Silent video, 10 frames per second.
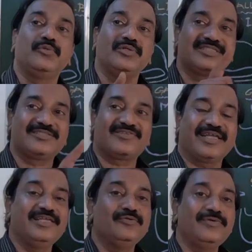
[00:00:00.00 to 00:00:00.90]
don't
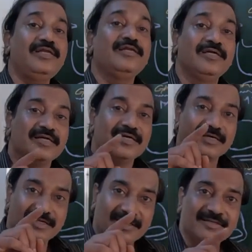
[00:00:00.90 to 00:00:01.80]
strain your
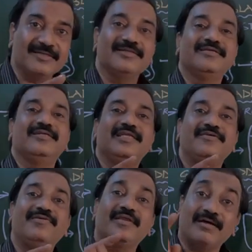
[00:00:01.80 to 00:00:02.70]

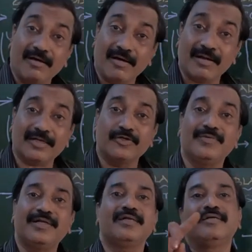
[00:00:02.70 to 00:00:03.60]
liver or
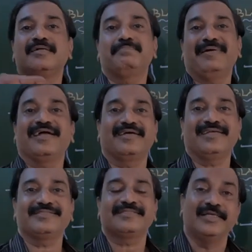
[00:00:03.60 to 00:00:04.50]
your
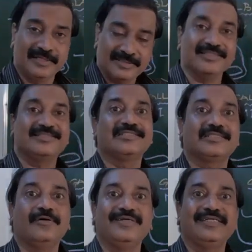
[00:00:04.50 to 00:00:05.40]
pancreas. This is
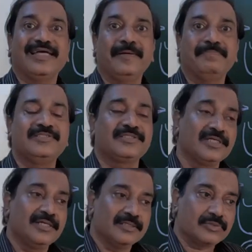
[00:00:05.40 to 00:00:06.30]
how it happens.
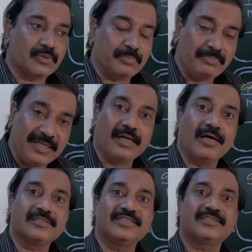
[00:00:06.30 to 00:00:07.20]
So be
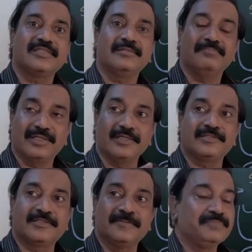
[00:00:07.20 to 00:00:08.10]
cautious,
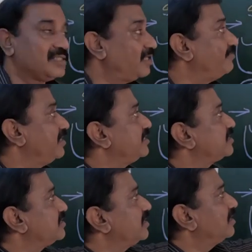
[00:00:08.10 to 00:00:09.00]
because
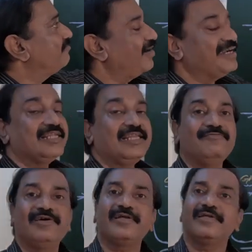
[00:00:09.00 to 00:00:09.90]
nowadays fatty
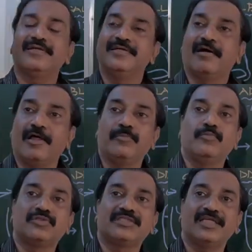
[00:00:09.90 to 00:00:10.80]
liver
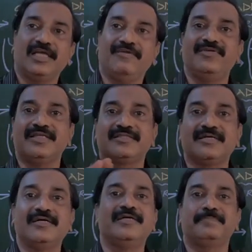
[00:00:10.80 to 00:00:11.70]
almost every
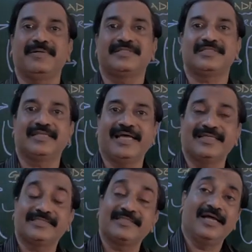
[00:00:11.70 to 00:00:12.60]
third person
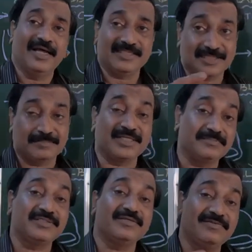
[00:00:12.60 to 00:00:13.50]
has, and
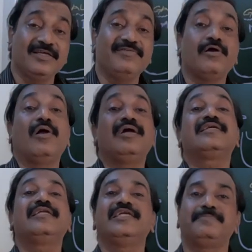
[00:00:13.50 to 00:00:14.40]
sometimes even every
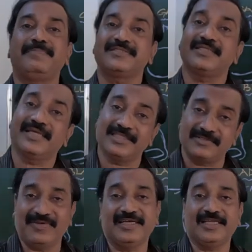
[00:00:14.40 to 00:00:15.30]
alternate person has
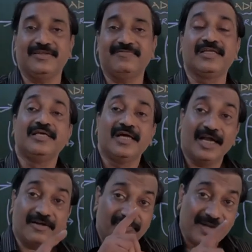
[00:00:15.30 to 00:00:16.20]
fatty liver.
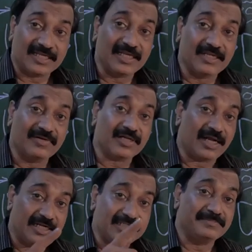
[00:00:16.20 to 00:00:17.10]
And fatty liver
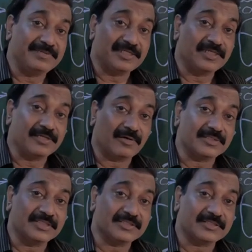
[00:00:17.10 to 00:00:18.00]
ultimately
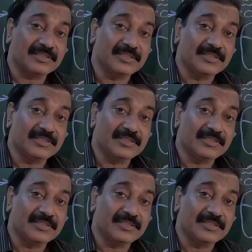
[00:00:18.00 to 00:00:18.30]
causes